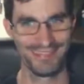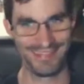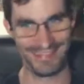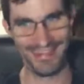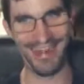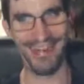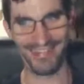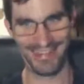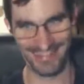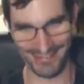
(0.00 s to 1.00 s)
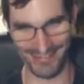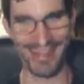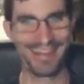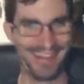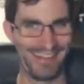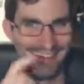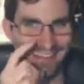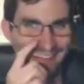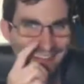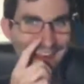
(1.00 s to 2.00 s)
Yeah, that's your
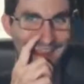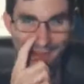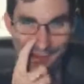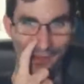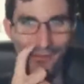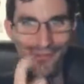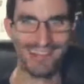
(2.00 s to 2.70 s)
turn. Yeah, I know.